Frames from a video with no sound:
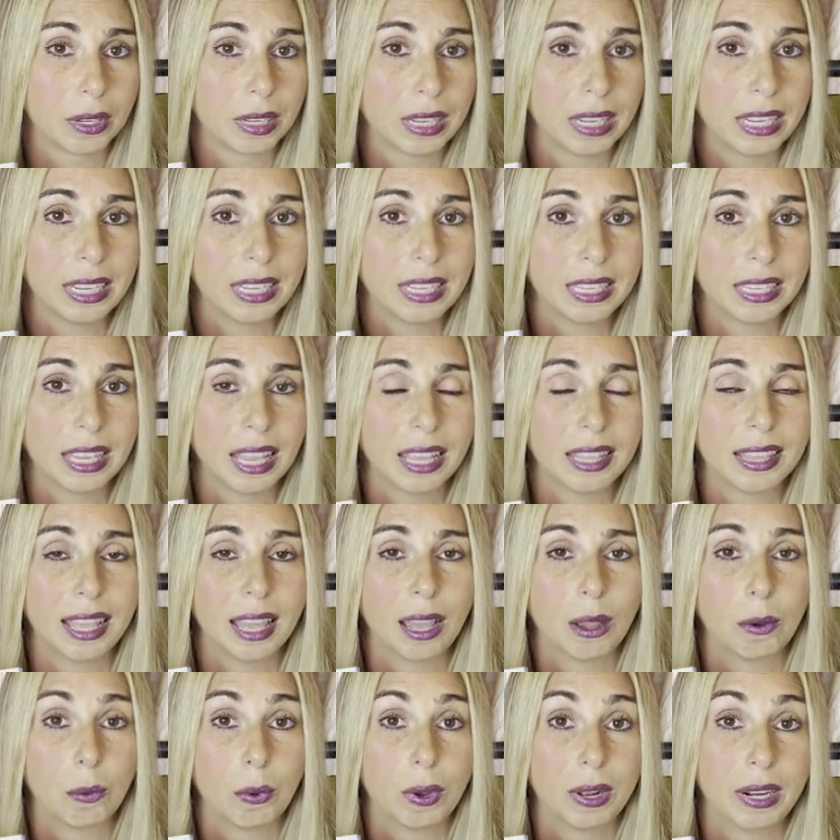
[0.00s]
He said
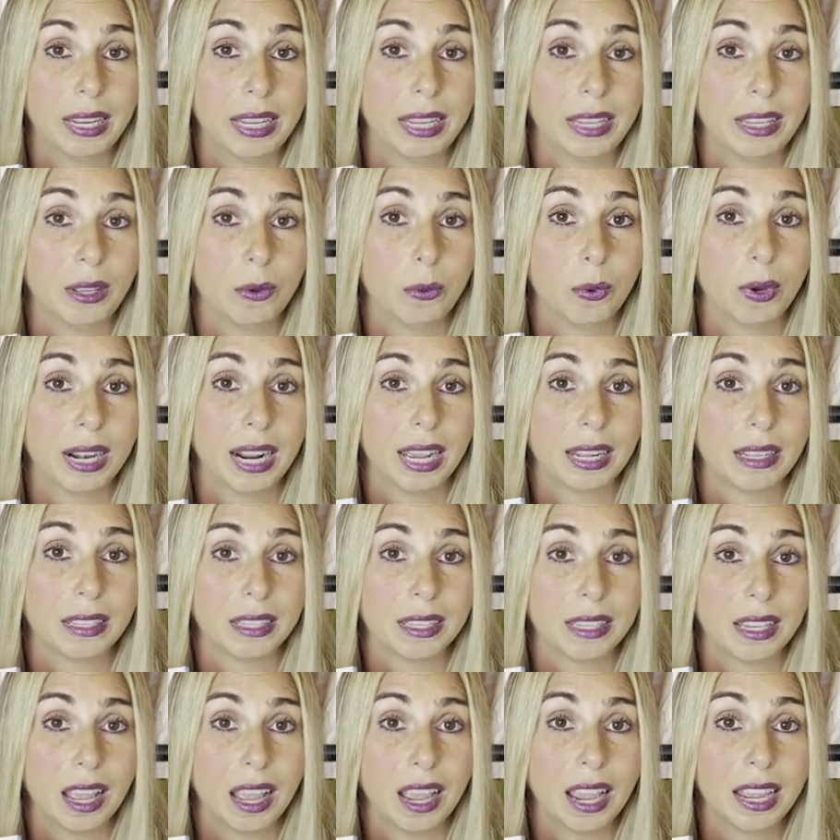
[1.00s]
that when he went
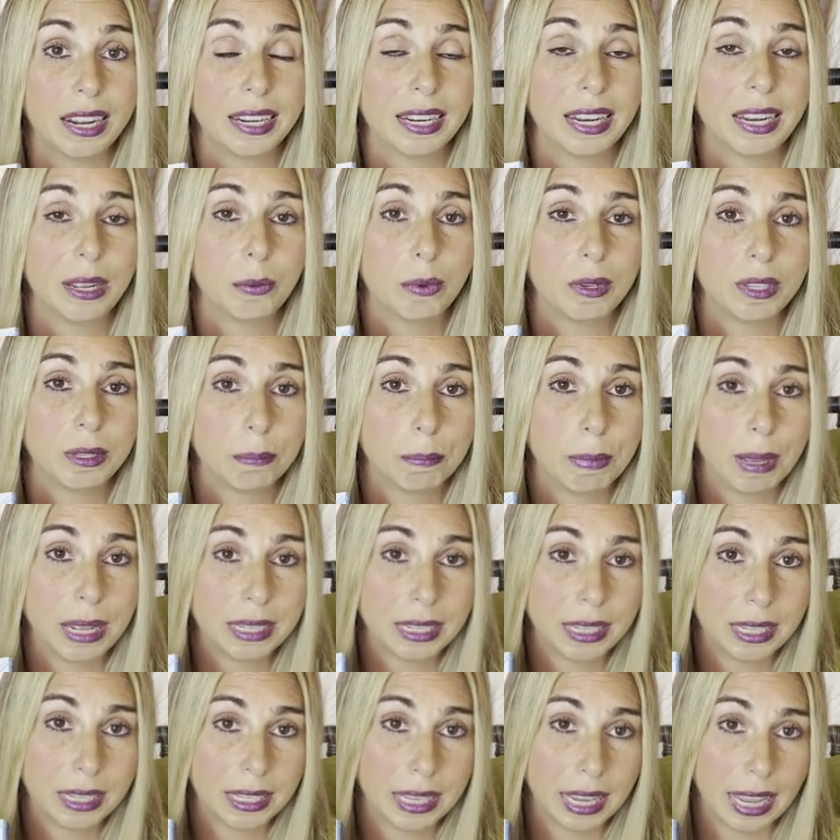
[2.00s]
outside and he was
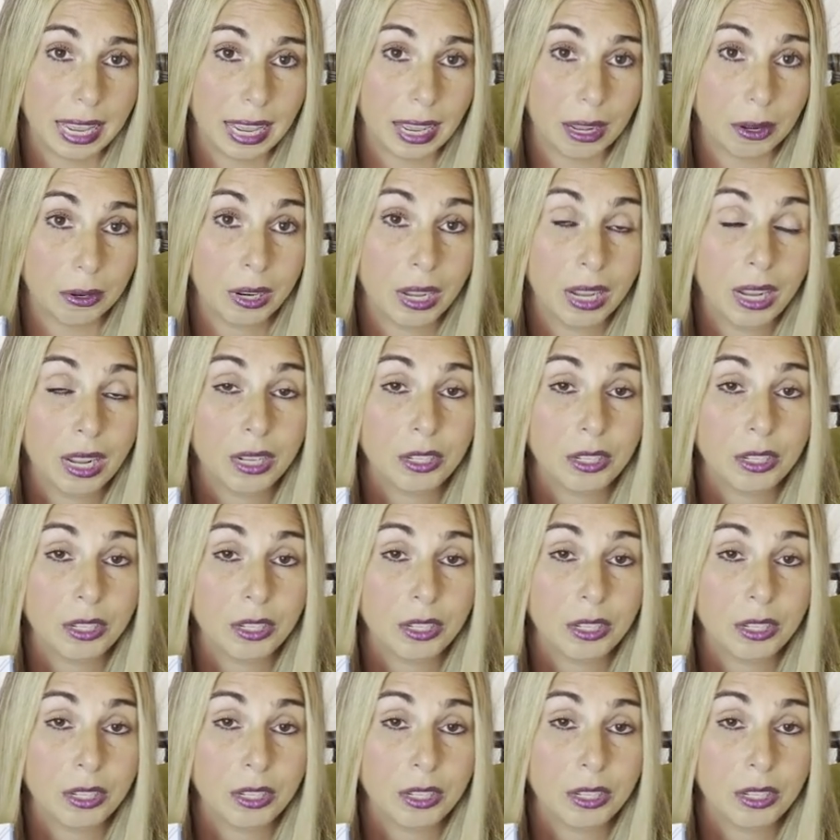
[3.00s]
bending down